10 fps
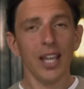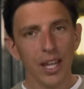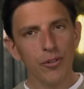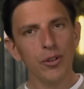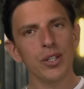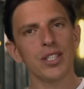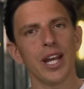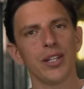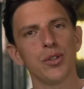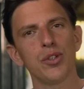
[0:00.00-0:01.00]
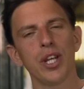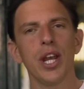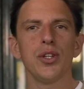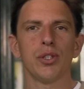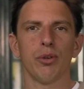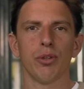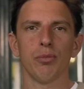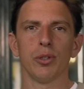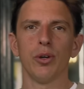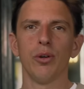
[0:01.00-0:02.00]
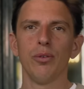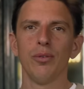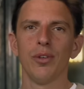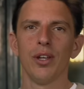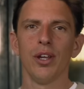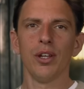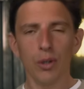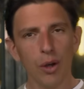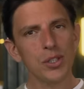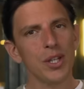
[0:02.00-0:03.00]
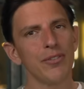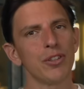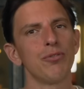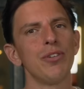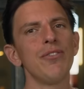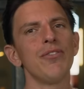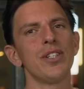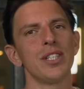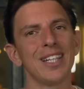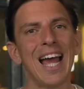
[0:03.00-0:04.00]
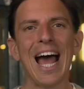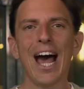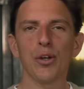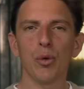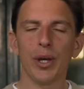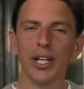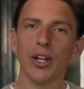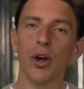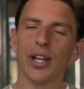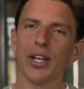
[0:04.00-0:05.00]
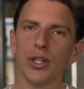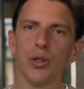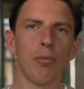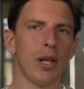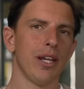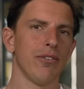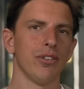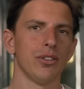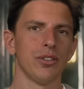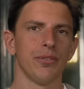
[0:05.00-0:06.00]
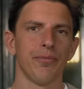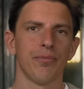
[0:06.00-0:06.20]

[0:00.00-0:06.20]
If you decide to change your ultimate goal, you also have to revisit how to win on that new playing field.